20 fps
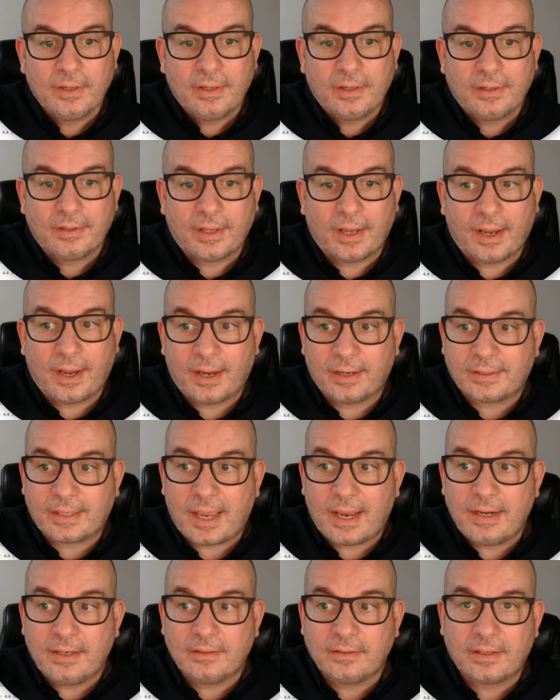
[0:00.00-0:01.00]
that
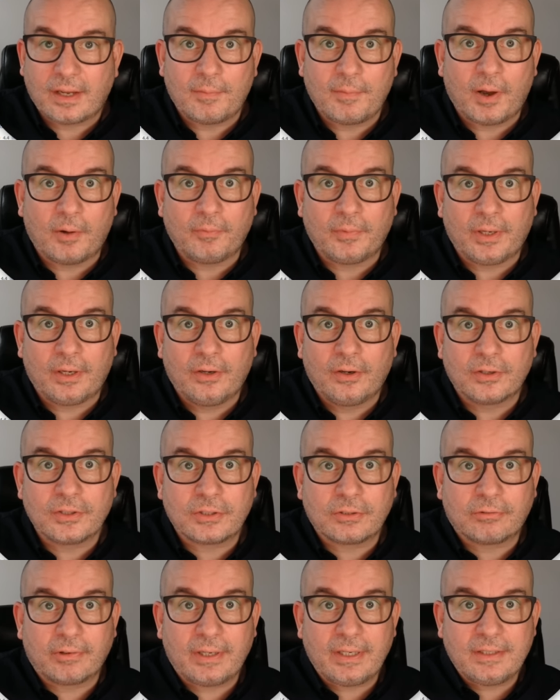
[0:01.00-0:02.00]
again come up with a nice
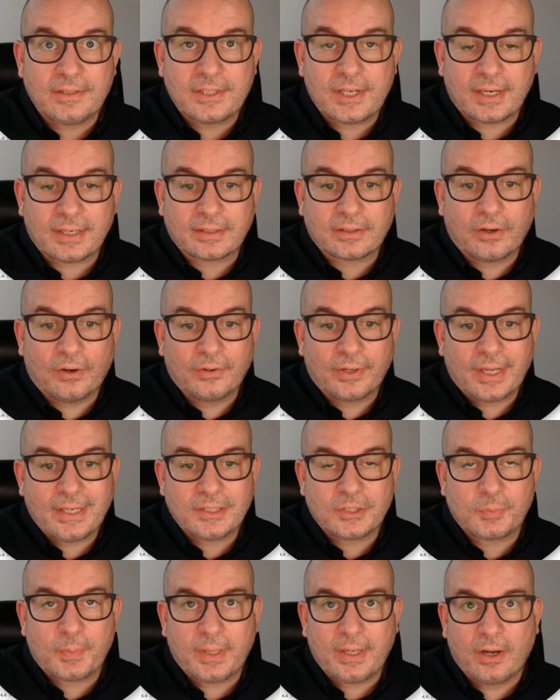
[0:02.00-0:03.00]
green tick on
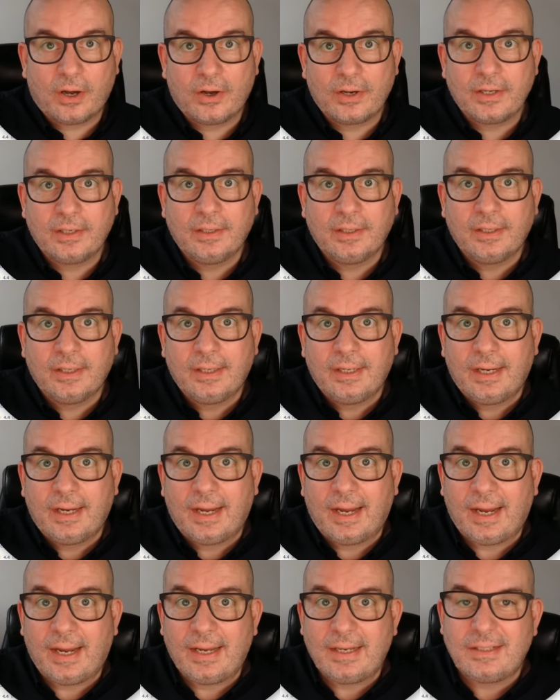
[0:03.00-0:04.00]
HPI
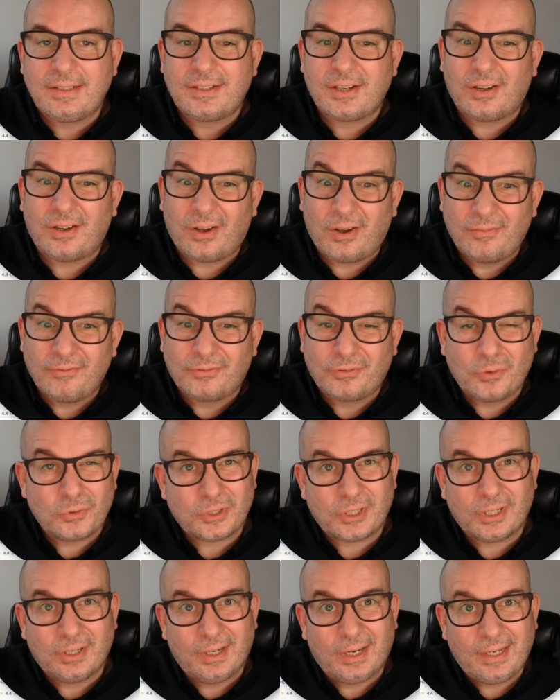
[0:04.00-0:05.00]
and
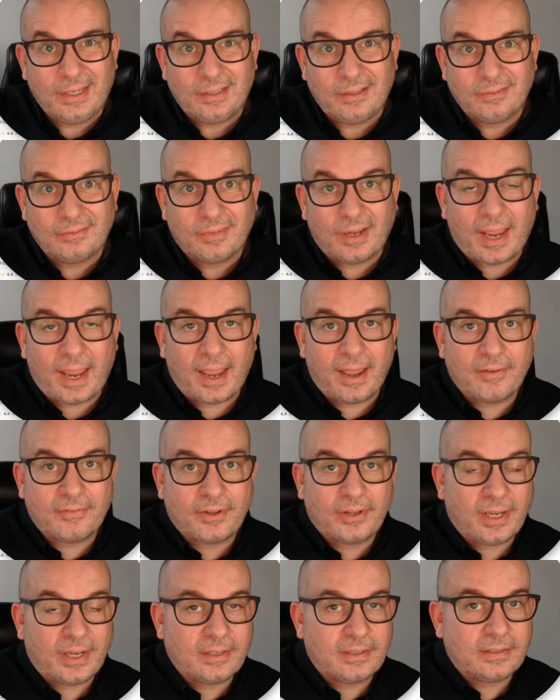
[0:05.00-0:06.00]
unfortunately have a
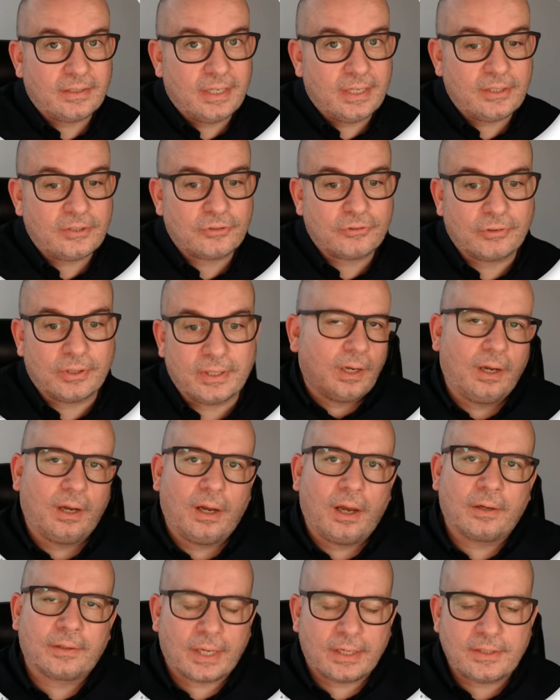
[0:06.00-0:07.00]
hidden history.
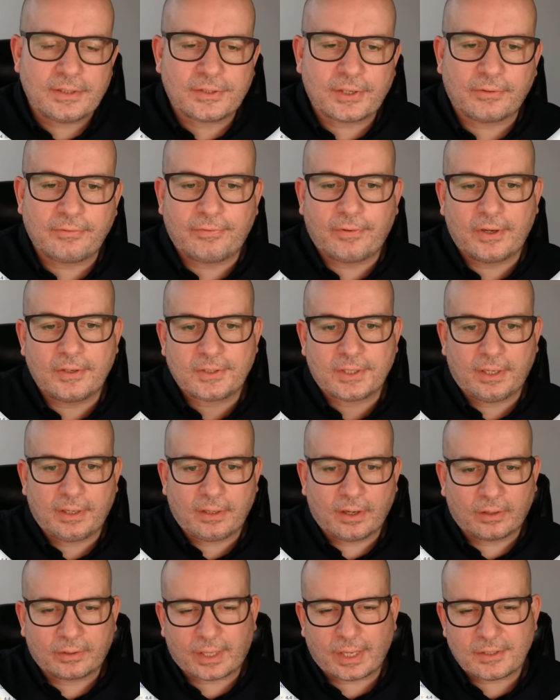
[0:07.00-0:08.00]
Okay, so firstly,
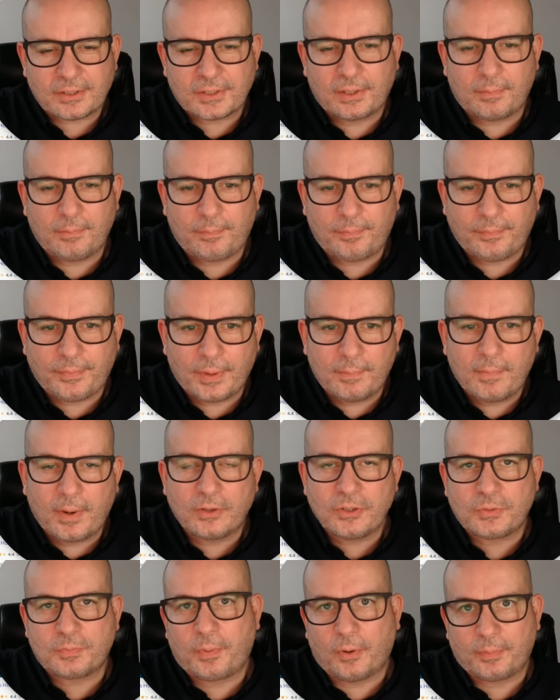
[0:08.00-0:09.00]
I guess the
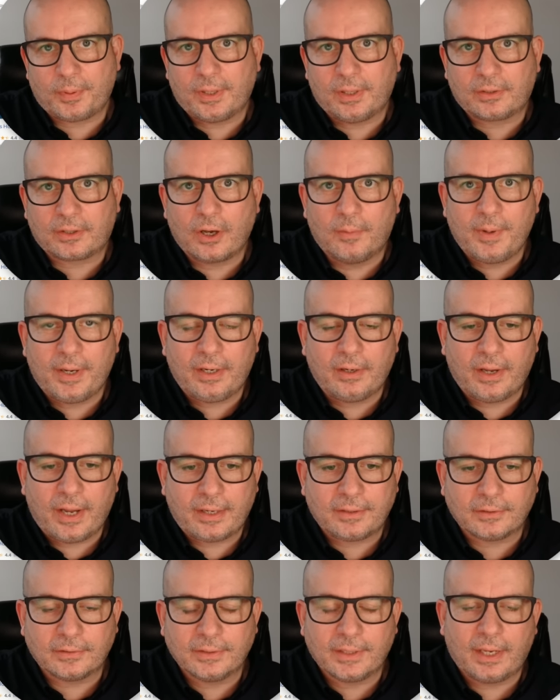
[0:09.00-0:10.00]
most popular comment I
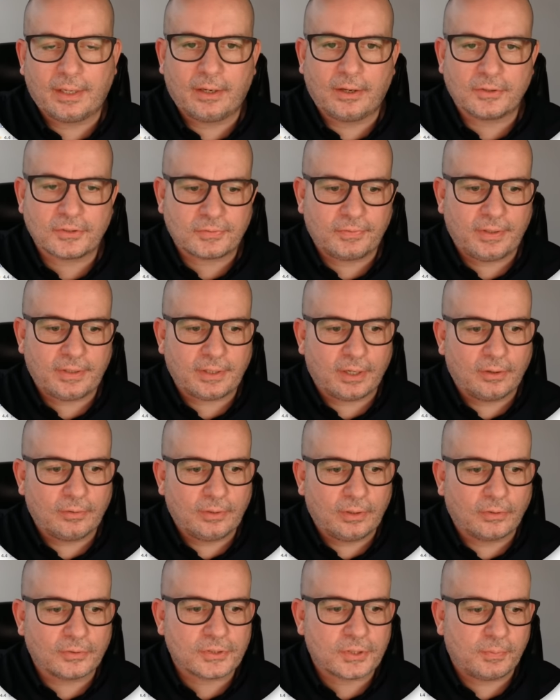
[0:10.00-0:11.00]
had on that last video,
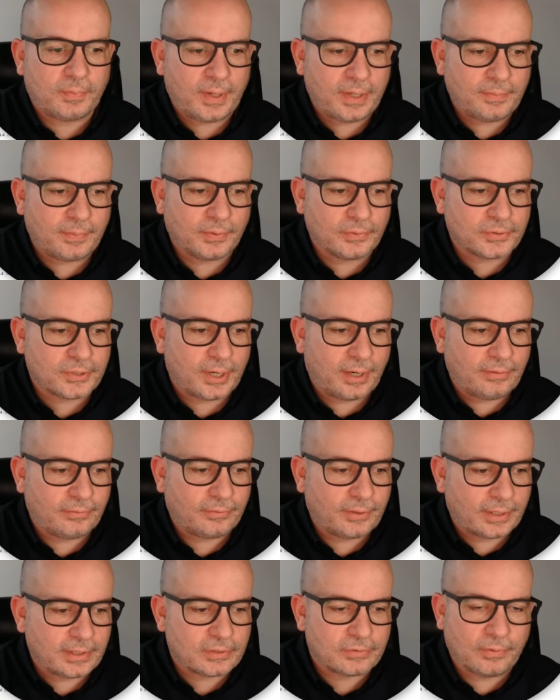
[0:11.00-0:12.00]
lots of people saying
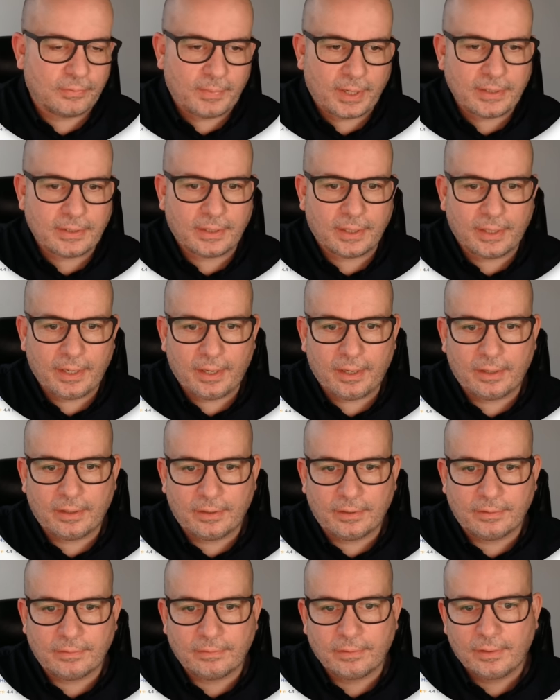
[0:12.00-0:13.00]
thanks for making it
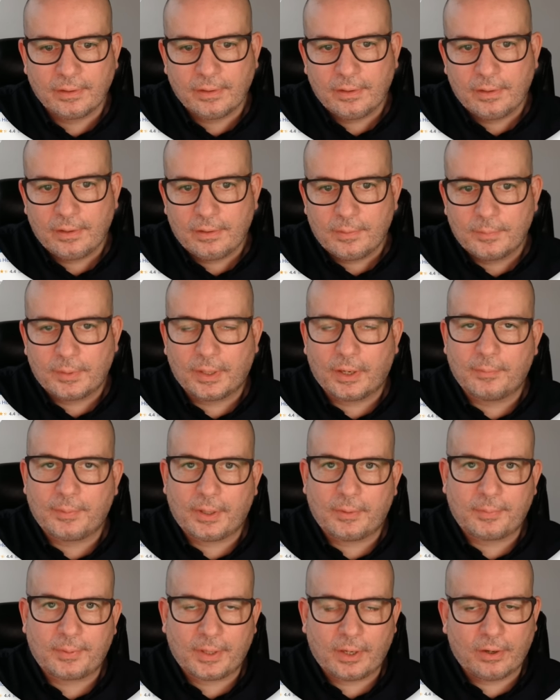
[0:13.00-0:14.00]
and blah,
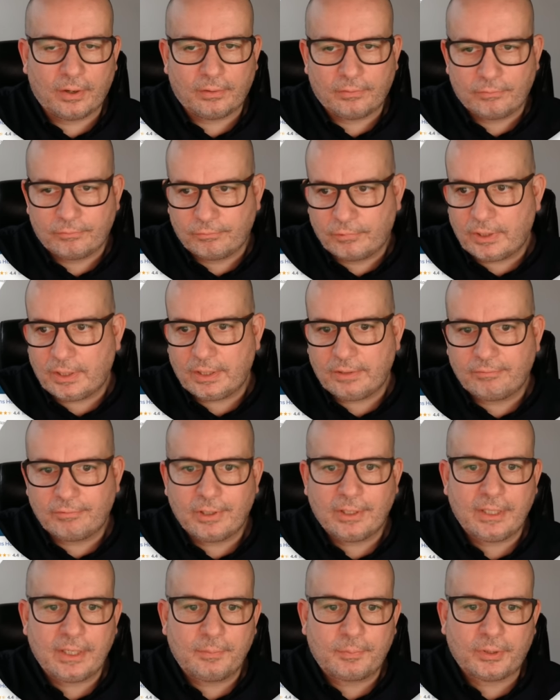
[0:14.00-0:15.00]
blah, blah. Really,
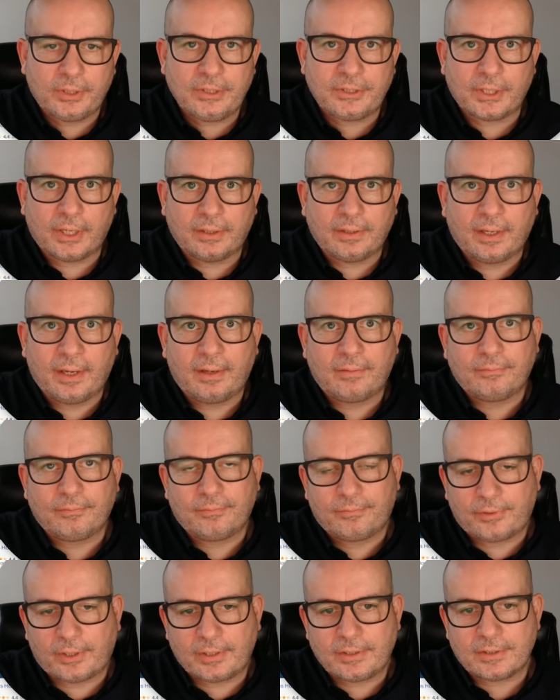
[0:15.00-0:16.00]
really appreciate that.
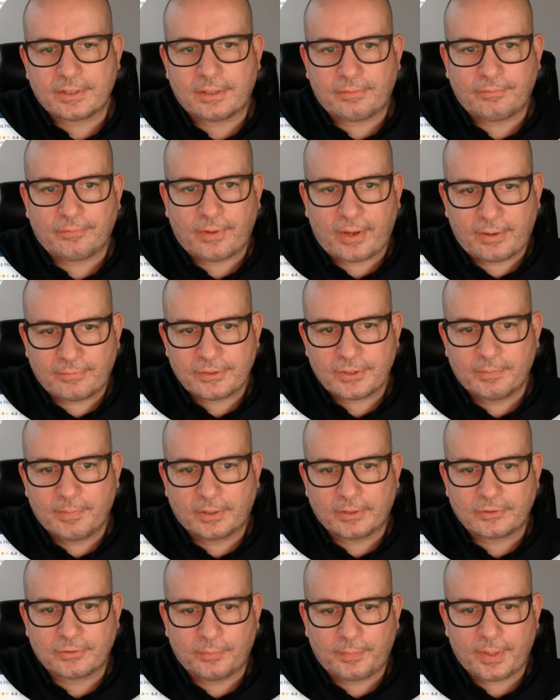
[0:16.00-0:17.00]
Thanks ever so
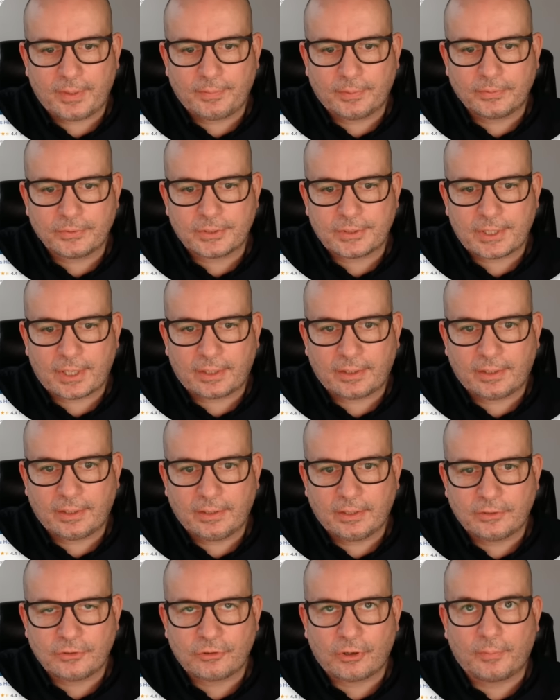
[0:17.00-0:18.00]
much for people to taking
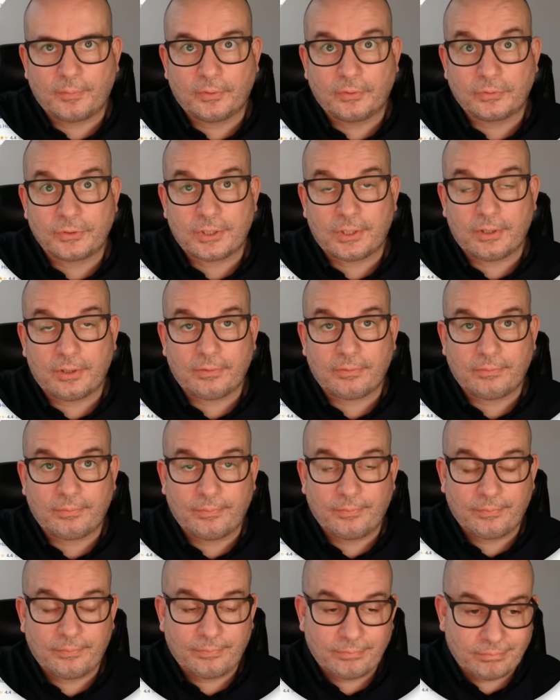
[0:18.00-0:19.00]
the trouble to
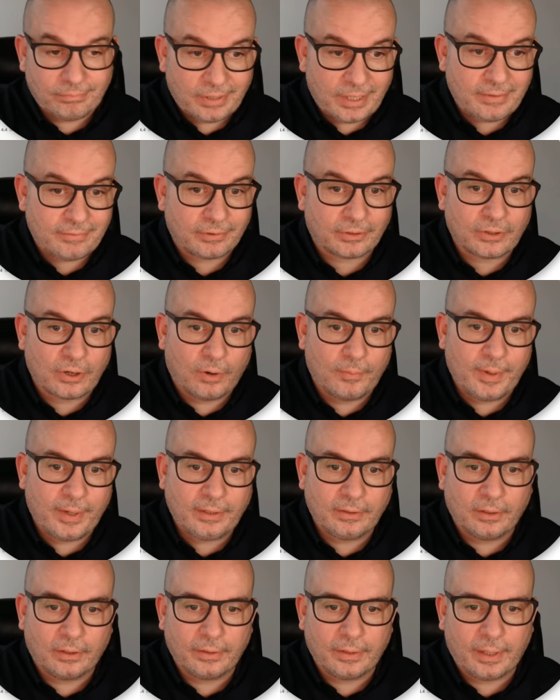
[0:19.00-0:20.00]
leave a
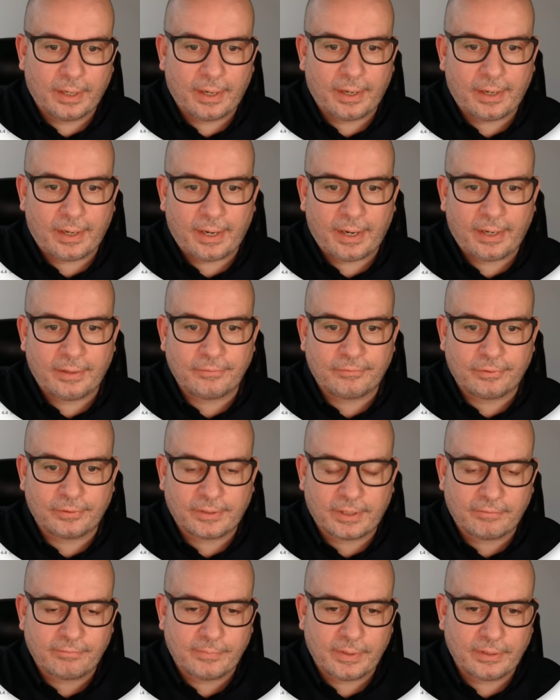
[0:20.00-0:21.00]
comment like that and for
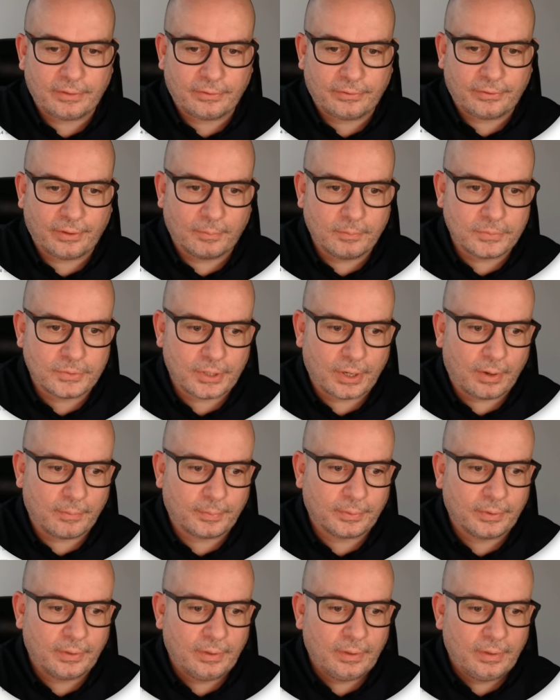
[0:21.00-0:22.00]
giving me the thumbs
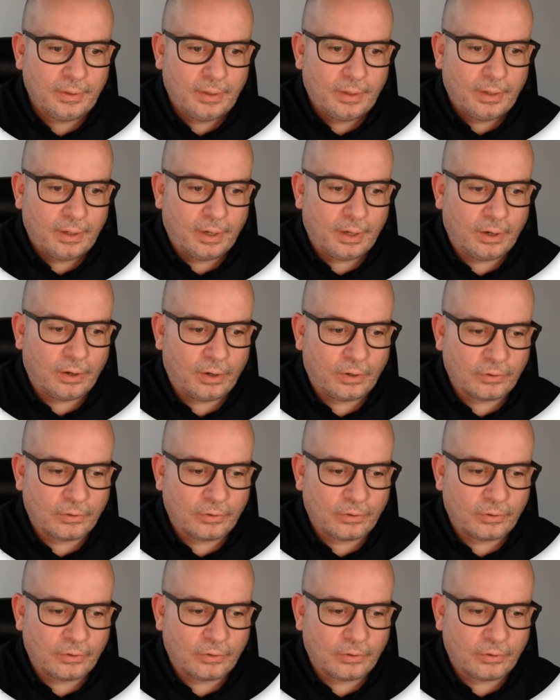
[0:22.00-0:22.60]
up. I